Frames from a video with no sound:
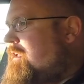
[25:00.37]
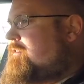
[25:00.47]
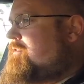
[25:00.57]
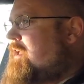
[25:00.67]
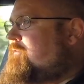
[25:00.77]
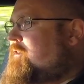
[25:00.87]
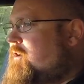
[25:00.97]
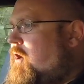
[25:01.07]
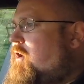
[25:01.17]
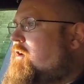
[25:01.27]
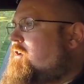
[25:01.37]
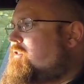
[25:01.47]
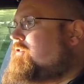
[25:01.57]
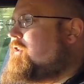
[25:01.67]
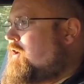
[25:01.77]
They've got
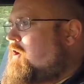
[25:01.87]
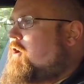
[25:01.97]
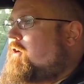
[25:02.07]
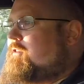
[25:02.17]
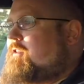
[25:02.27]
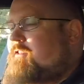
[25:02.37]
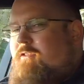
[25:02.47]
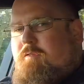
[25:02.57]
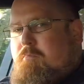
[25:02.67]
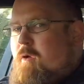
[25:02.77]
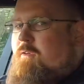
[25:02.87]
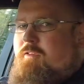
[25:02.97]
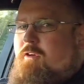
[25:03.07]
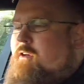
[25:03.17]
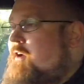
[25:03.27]
the looks spot
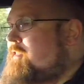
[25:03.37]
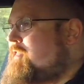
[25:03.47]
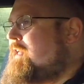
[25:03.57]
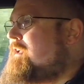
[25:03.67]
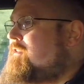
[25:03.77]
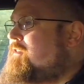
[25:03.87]
on. I think this is